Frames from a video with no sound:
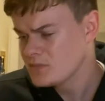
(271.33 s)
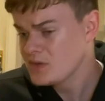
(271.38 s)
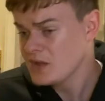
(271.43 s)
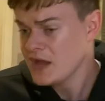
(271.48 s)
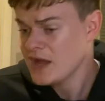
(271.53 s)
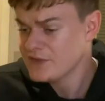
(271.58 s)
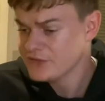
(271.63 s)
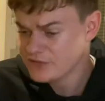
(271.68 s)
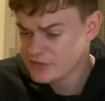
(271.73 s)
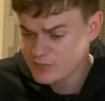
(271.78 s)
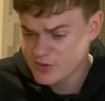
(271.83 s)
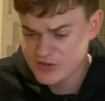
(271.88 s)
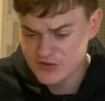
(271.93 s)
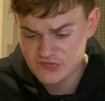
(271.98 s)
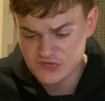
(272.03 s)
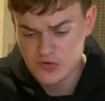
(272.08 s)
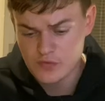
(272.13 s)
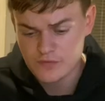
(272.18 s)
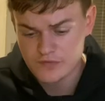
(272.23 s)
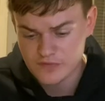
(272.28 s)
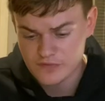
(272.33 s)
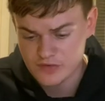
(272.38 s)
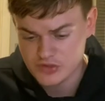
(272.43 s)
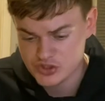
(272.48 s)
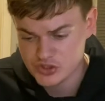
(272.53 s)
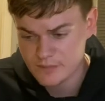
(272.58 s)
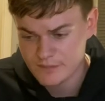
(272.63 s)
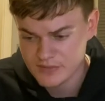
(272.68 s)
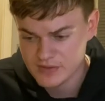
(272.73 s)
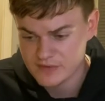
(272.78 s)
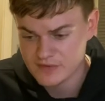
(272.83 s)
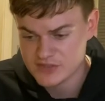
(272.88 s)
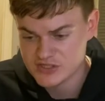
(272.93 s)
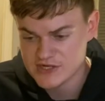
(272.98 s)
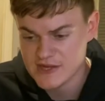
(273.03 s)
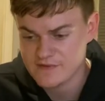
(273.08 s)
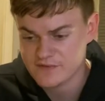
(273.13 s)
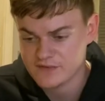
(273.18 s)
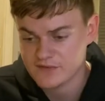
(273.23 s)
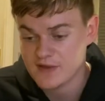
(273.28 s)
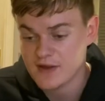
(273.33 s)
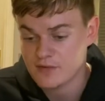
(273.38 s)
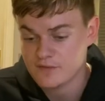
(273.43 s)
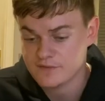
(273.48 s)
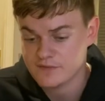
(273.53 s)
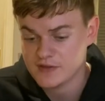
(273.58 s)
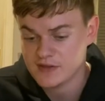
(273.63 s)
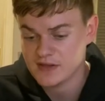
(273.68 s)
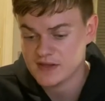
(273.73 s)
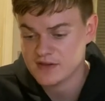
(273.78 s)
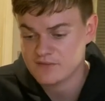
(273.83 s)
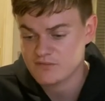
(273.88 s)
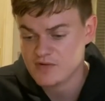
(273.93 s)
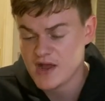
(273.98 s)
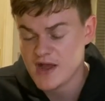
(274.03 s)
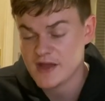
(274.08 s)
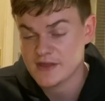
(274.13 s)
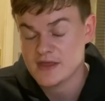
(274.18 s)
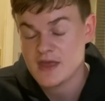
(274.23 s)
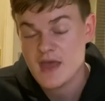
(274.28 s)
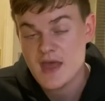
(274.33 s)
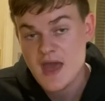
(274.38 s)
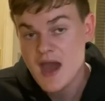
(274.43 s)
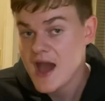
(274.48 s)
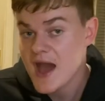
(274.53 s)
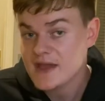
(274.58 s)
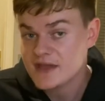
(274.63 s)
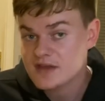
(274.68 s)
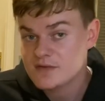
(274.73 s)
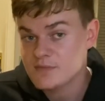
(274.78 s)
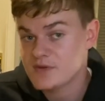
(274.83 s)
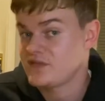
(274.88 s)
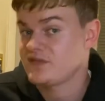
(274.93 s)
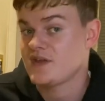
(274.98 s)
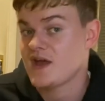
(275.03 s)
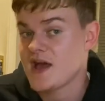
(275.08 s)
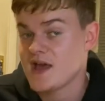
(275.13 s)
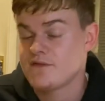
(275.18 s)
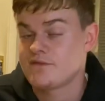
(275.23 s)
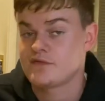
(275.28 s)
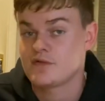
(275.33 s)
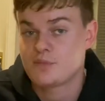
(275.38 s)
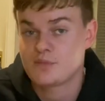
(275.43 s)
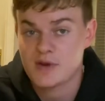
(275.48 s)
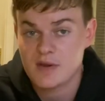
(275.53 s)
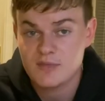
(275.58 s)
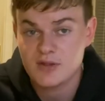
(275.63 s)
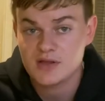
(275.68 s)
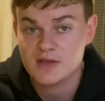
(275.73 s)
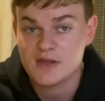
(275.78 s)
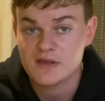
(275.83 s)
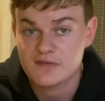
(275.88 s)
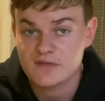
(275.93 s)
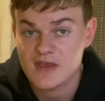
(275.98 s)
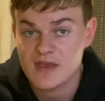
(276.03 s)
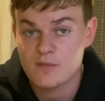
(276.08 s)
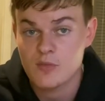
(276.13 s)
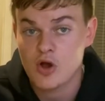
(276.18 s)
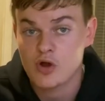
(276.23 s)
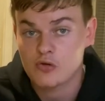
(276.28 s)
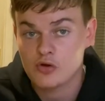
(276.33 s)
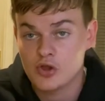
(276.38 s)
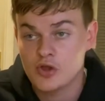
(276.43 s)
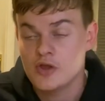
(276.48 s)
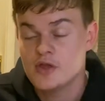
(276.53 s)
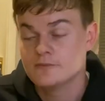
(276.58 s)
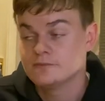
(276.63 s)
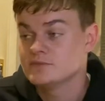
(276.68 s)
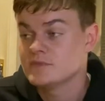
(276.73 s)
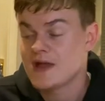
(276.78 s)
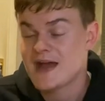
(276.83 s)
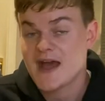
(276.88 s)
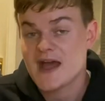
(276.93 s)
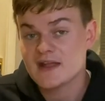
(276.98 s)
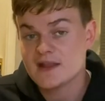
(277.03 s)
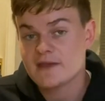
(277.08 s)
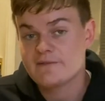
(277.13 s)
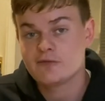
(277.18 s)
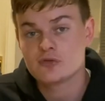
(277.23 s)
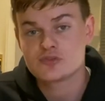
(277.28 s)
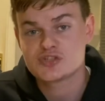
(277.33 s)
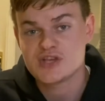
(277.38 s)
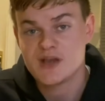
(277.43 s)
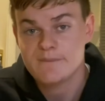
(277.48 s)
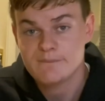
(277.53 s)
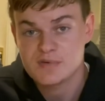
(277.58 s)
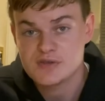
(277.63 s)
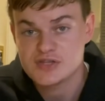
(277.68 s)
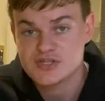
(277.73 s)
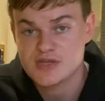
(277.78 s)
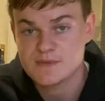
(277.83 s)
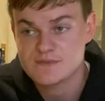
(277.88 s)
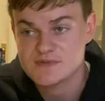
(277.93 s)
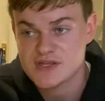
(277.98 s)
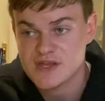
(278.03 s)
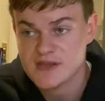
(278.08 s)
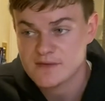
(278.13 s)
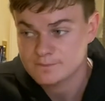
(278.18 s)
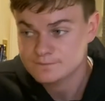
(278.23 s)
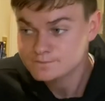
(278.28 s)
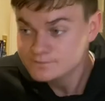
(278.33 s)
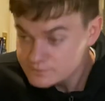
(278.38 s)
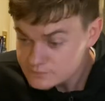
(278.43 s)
And some of these youngsters are jumping at the chance now and thinking, right, I can be starting for a Premier League team or a high-level Championship team.